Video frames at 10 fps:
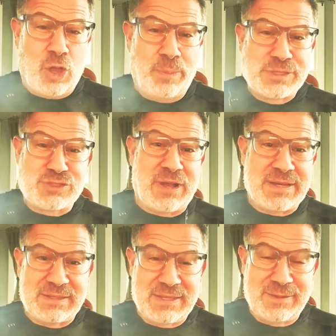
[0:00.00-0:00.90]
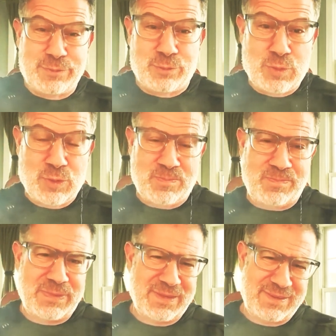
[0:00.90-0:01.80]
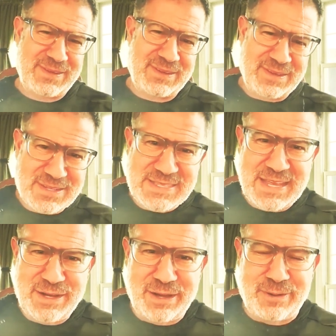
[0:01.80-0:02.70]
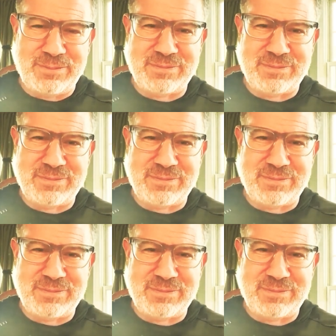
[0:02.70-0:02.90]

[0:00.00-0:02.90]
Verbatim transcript: almost trying to leave the room. Because they know,